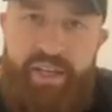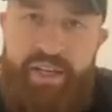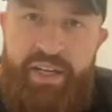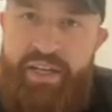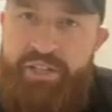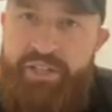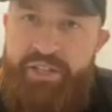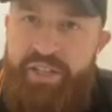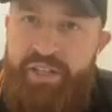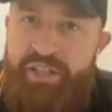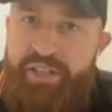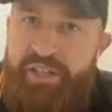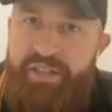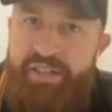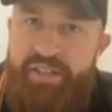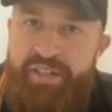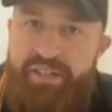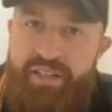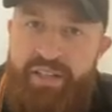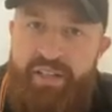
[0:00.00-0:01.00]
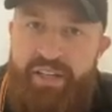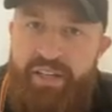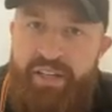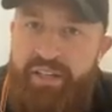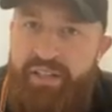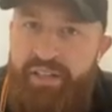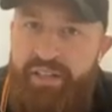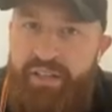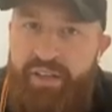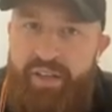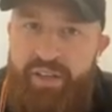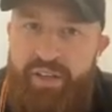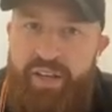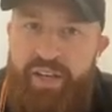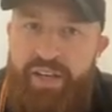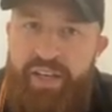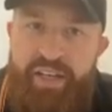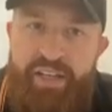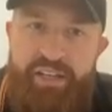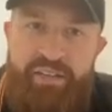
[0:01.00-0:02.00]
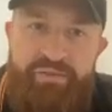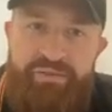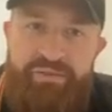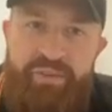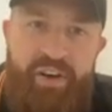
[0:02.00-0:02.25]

the NHL is, they get